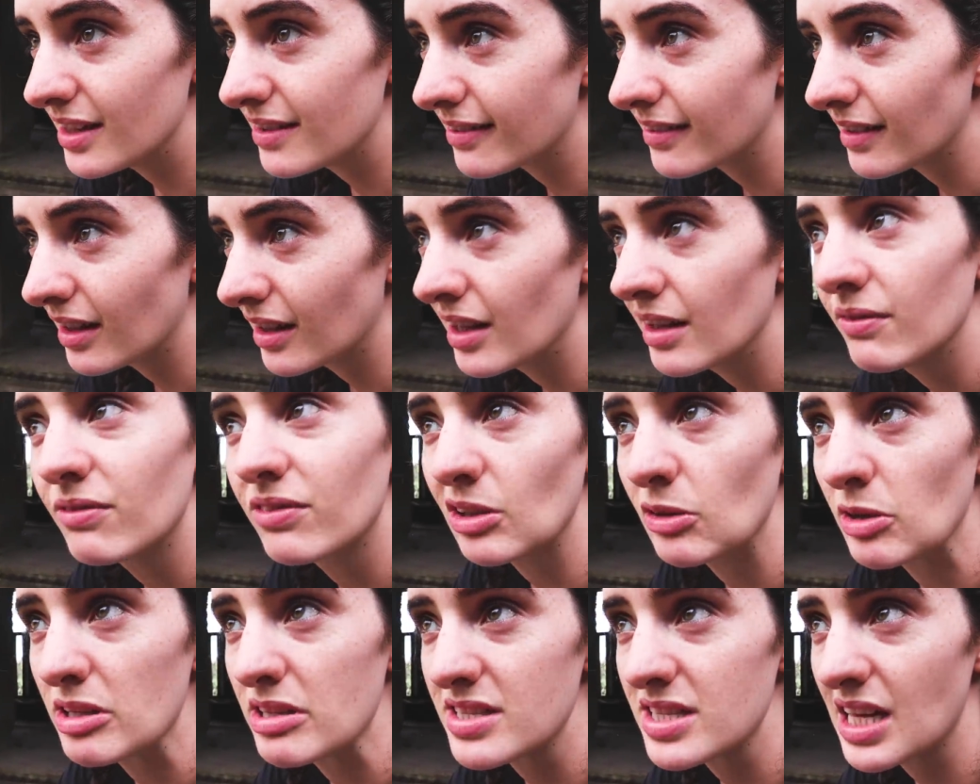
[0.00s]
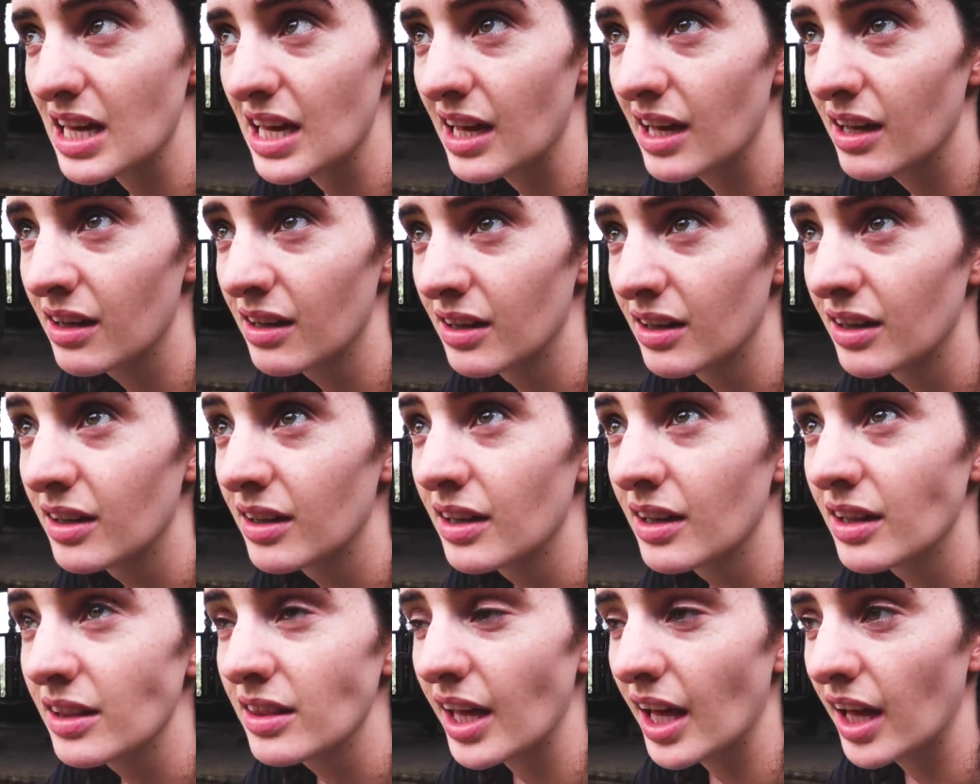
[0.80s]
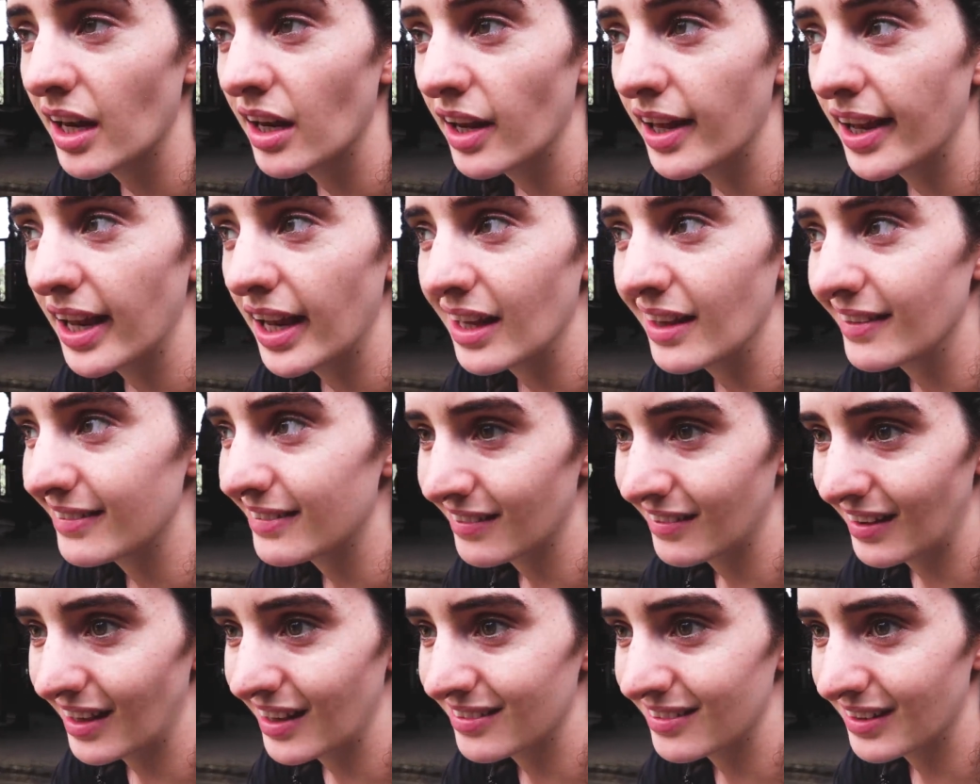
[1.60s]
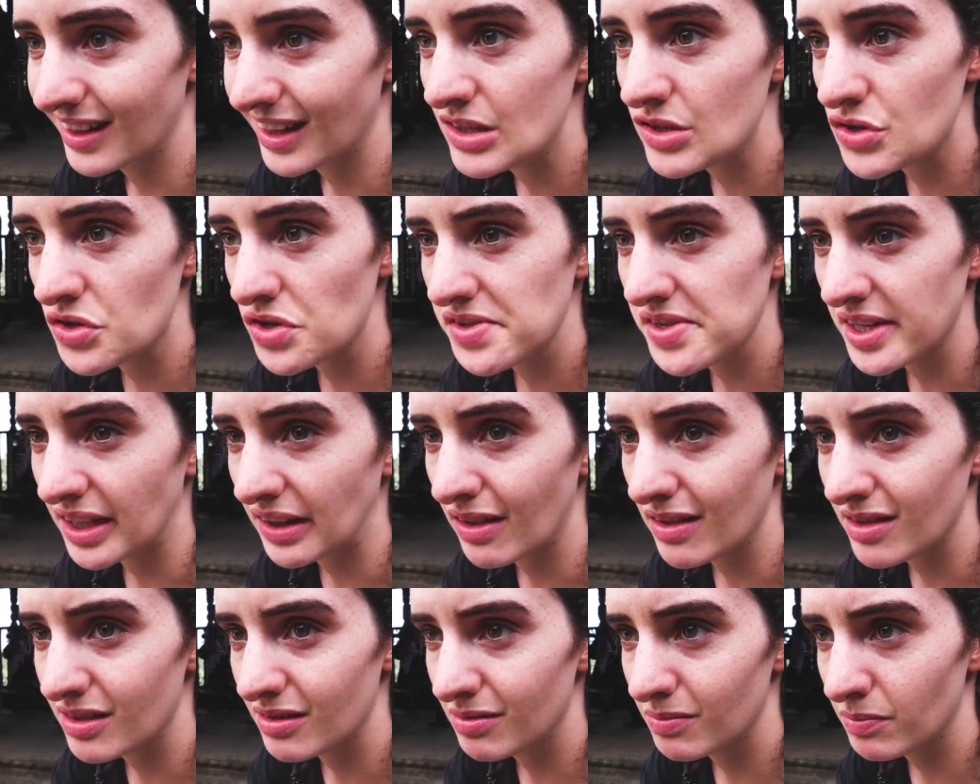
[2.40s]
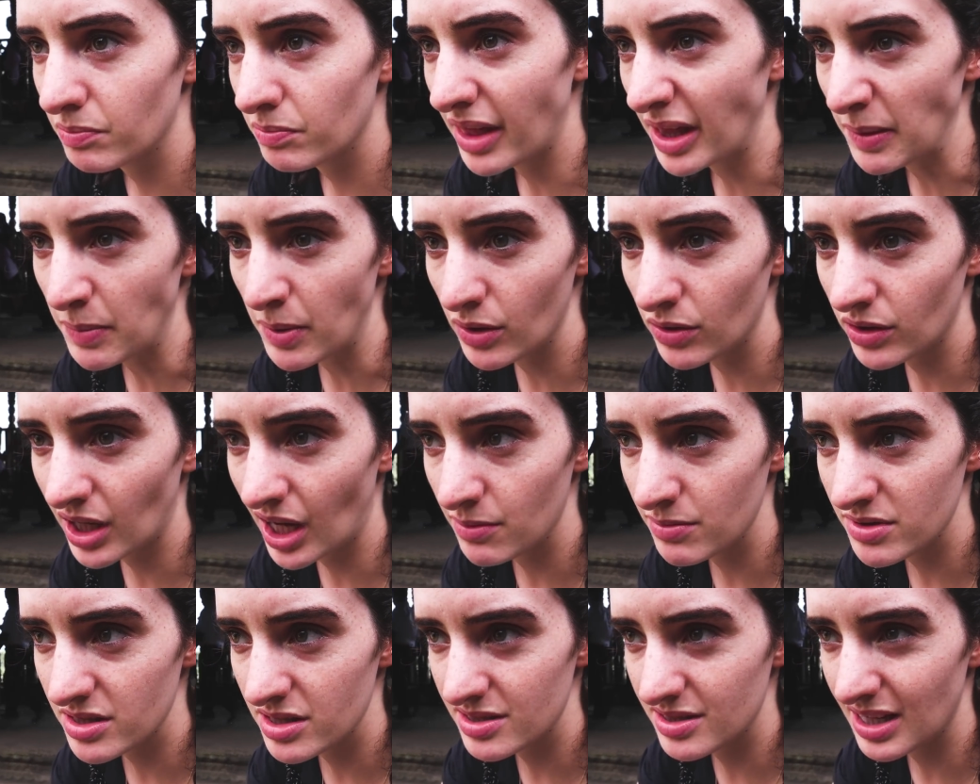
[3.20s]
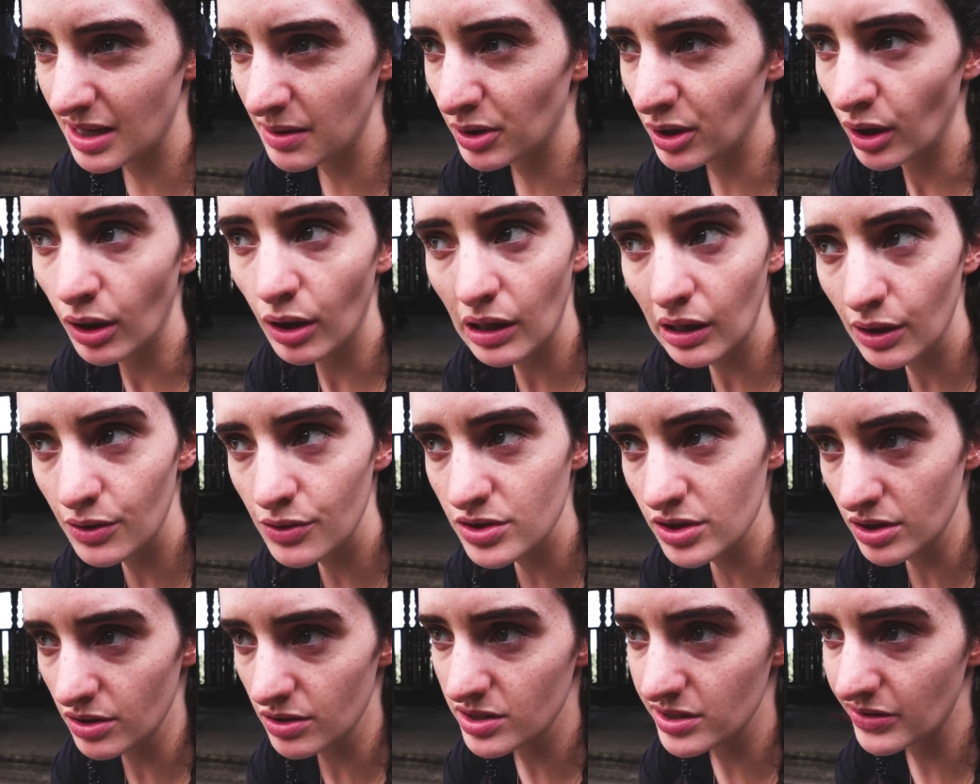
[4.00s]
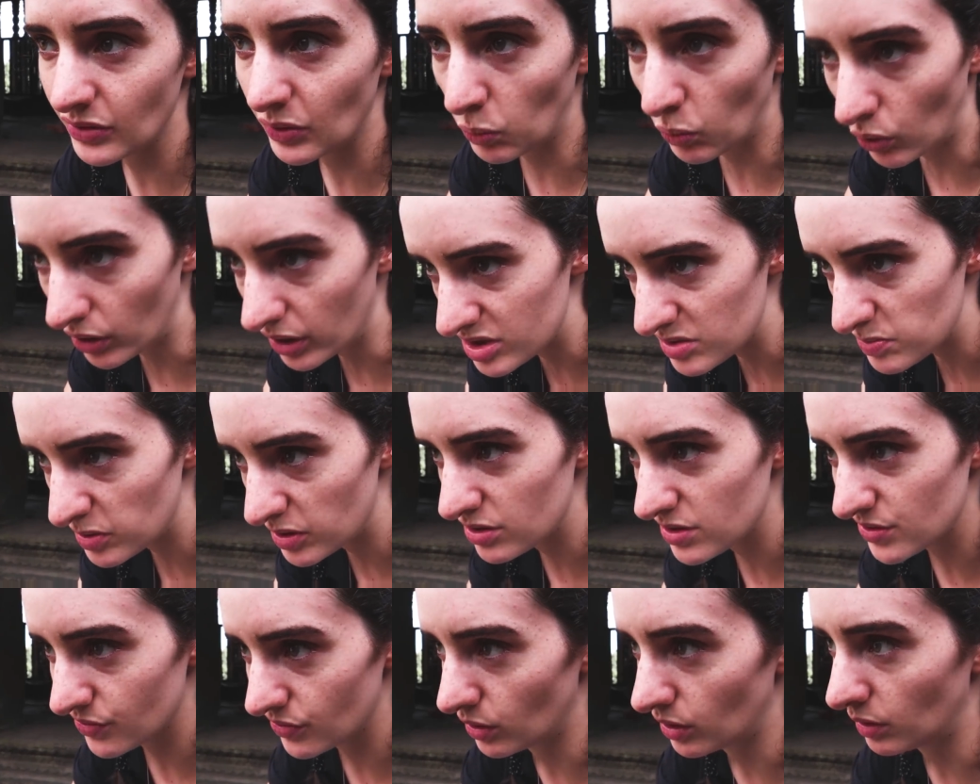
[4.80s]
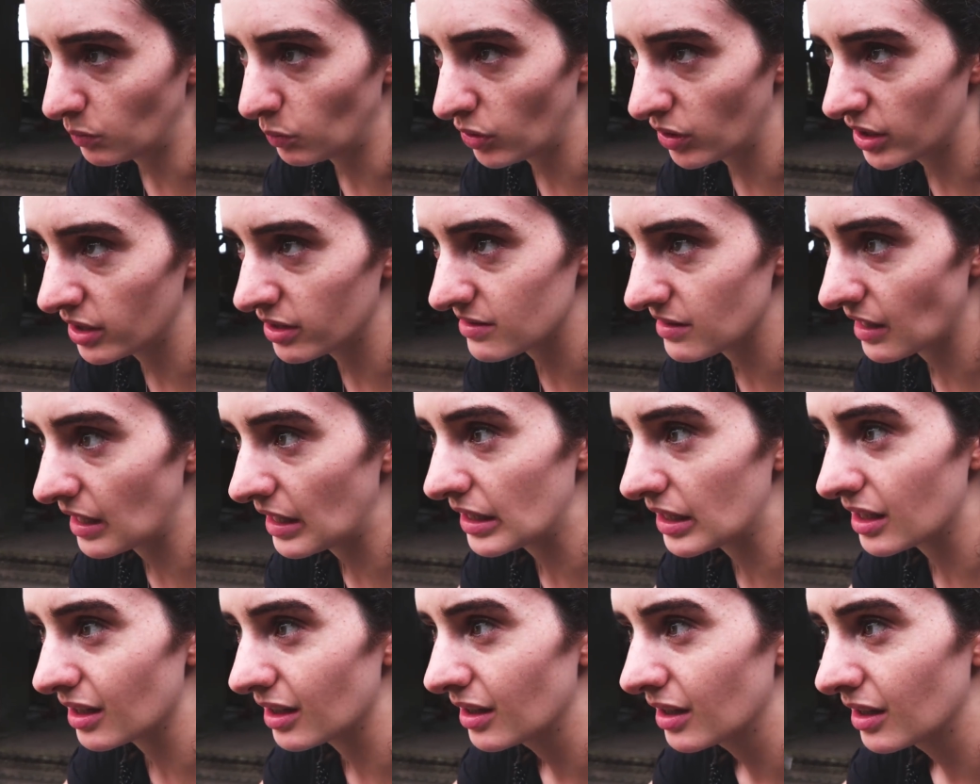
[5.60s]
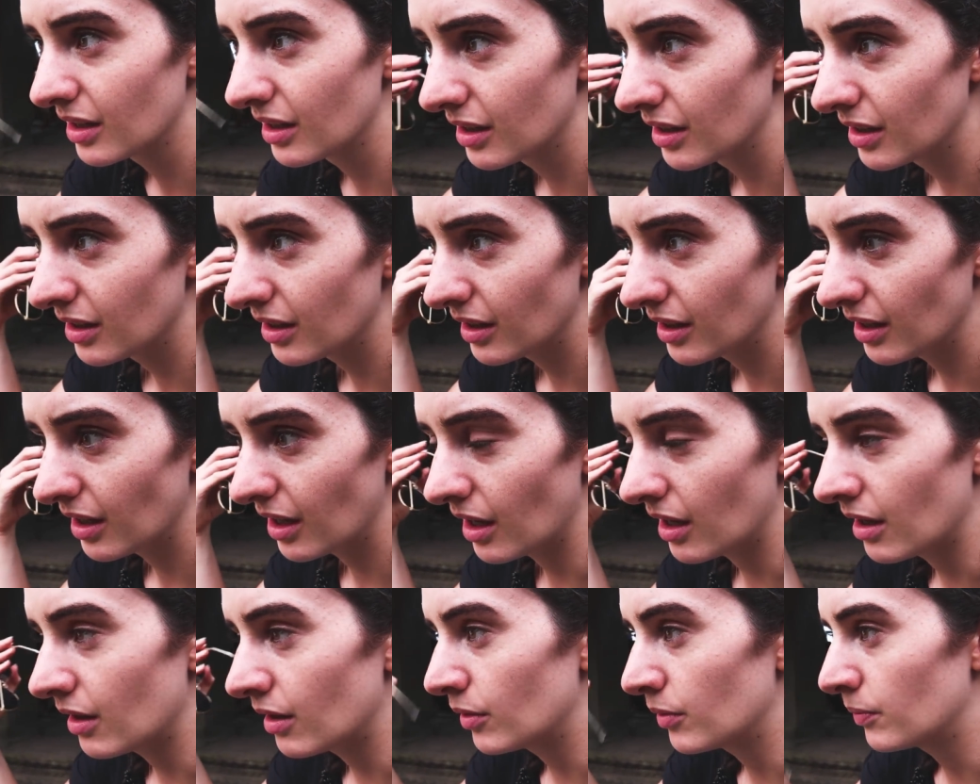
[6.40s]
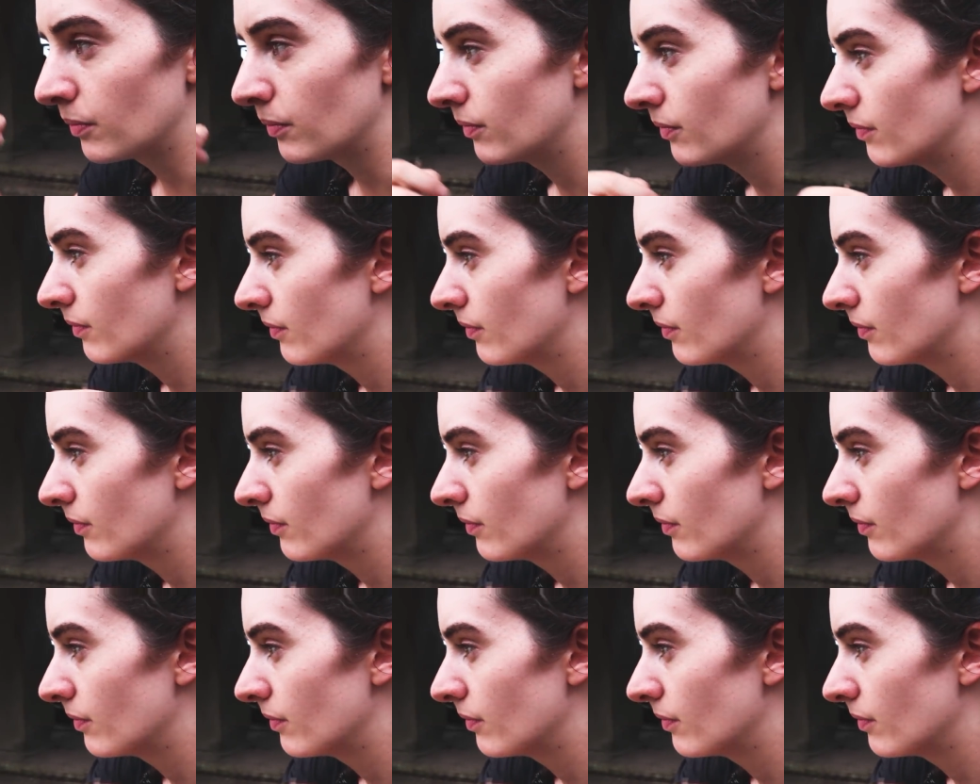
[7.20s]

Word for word: isn't an influence there, then it's, isn't it interesting that they both came to the same conclusions for what is beautiful and what is like um,